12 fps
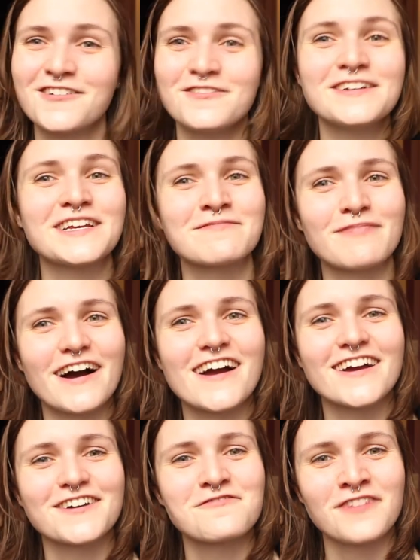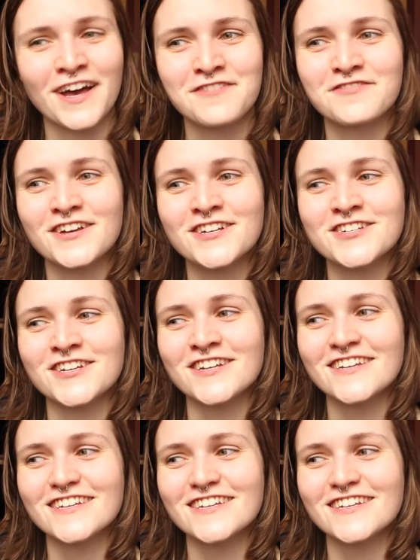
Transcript: reading manga and fan fiction